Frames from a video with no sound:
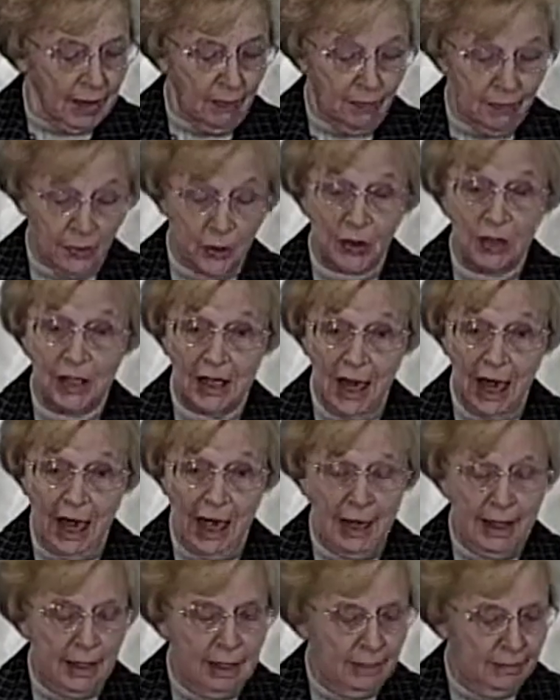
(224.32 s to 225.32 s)
Verse
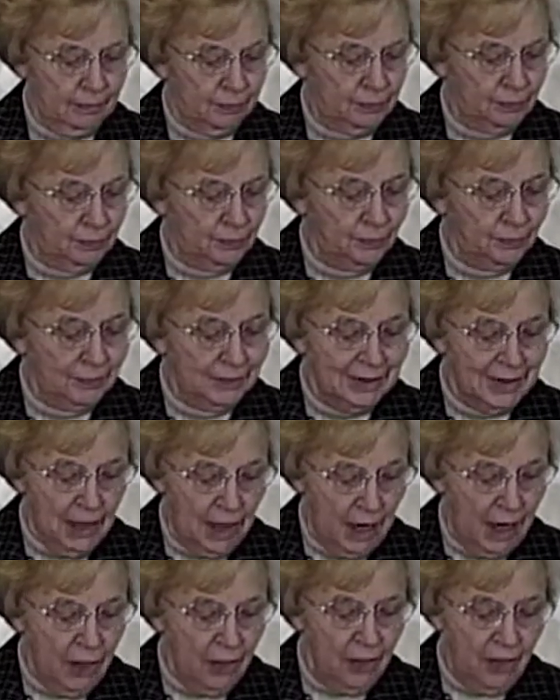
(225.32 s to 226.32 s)
9
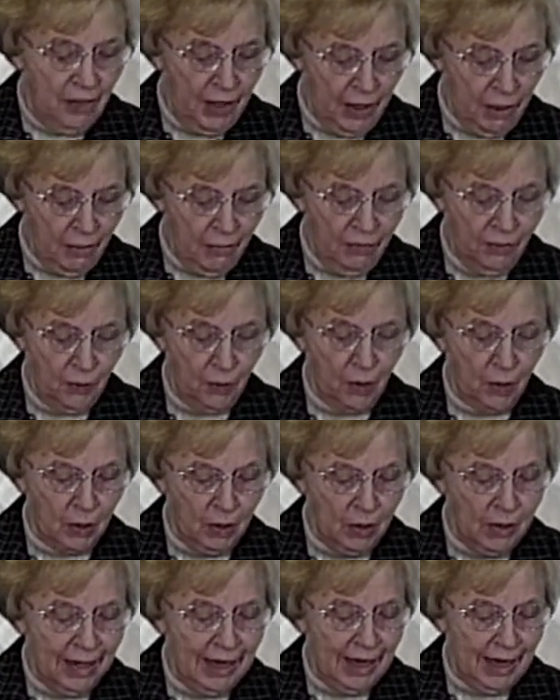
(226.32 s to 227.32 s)

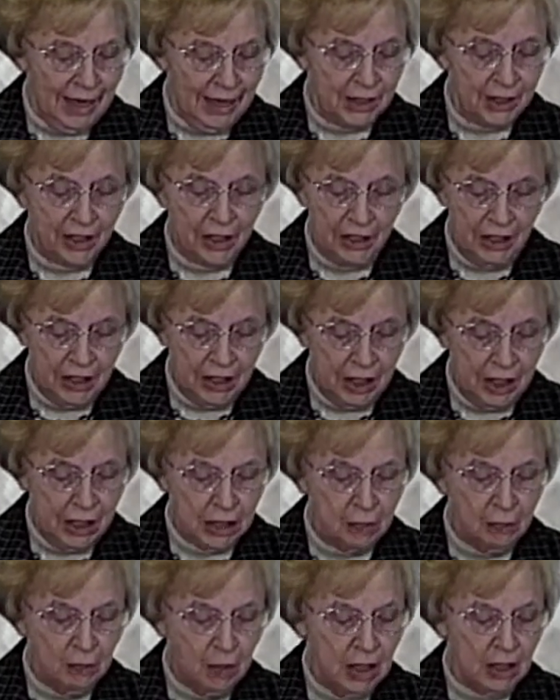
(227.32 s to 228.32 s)
Therefore is
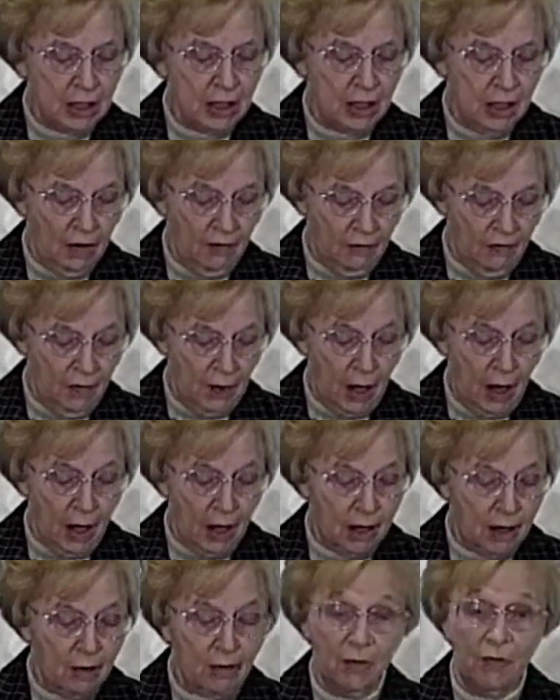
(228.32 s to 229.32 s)
judgment
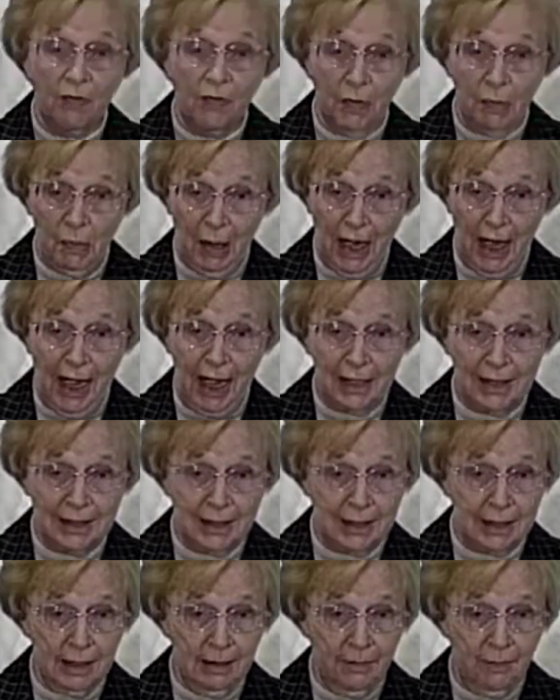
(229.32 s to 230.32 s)
far from
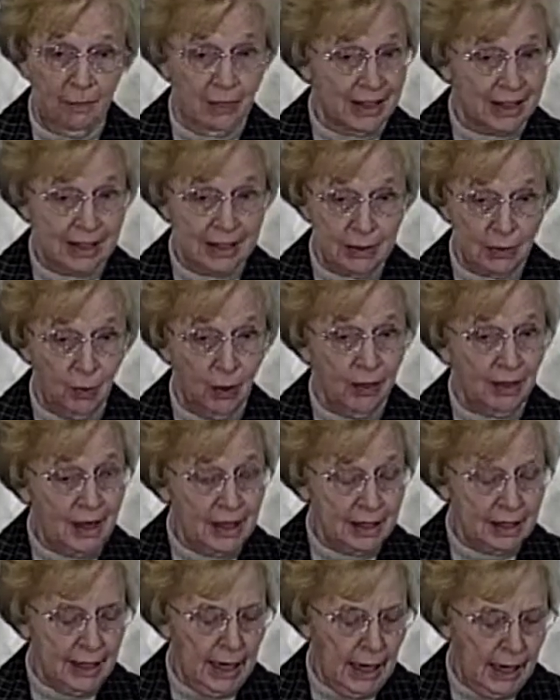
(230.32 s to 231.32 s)
us. This is what
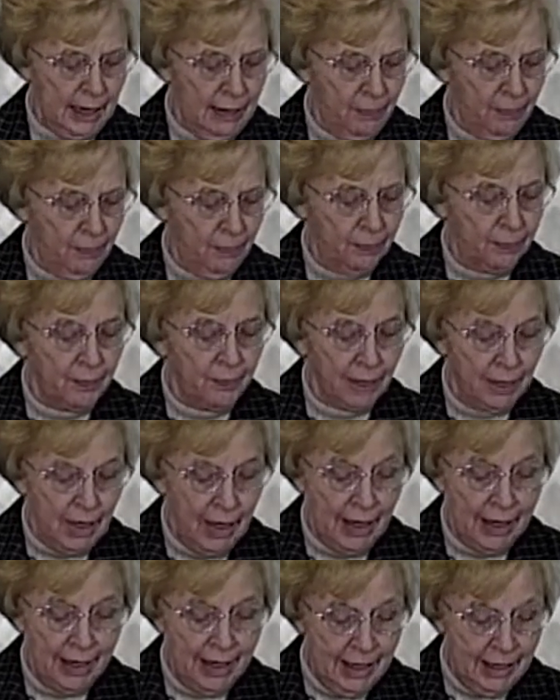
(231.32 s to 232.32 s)
they say.
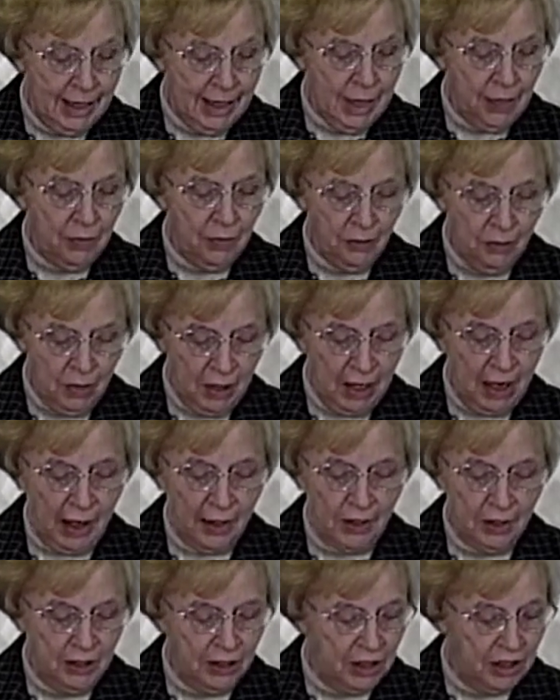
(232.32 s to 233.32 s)
Neither
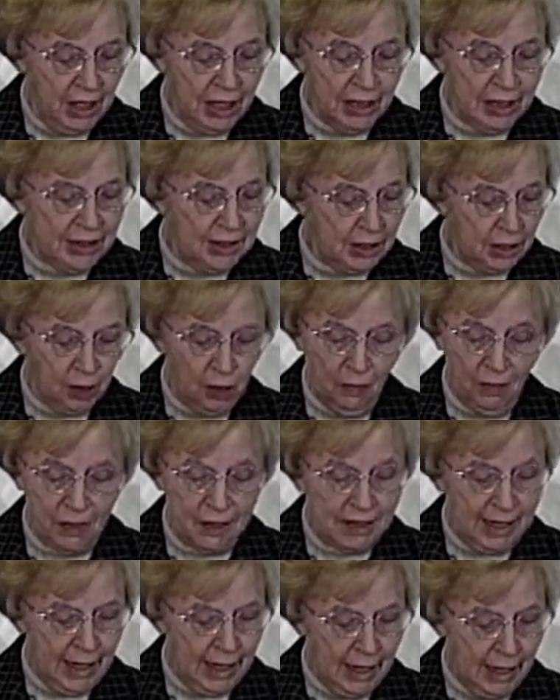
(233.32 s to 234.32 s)
doth justice
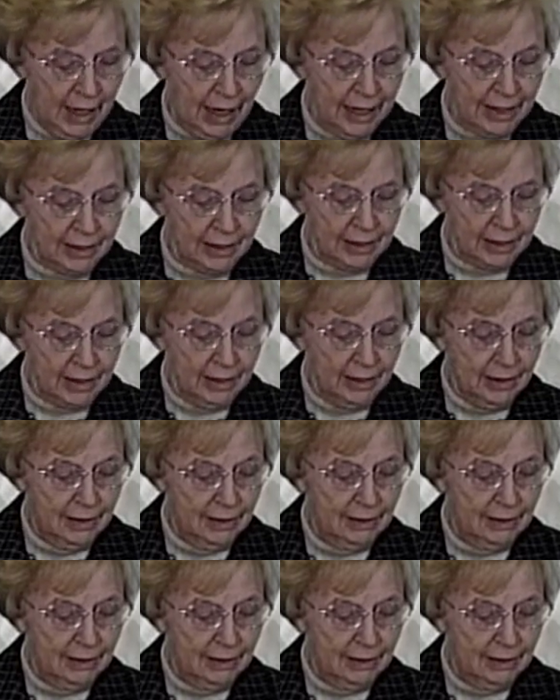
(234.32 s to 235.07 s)
overtake us.